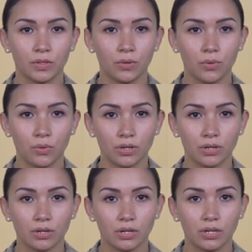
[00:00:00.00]
or
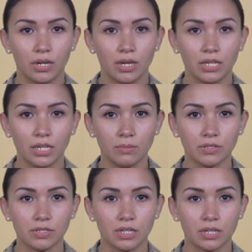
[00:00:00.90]
an email
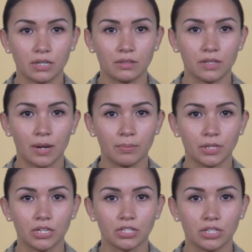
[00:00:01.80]
stating the
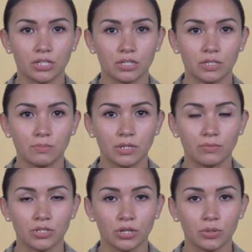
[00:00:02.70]
application is being
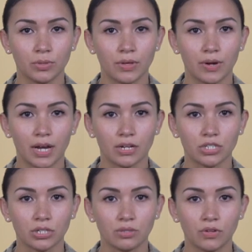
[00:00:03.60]
returned without
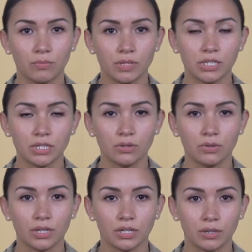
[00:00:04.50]
action for missing or
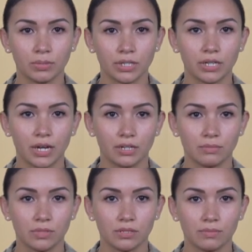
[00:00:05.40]
incomplete
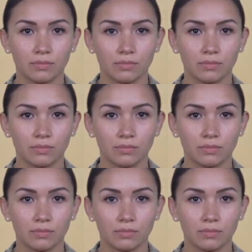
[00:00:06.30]
items.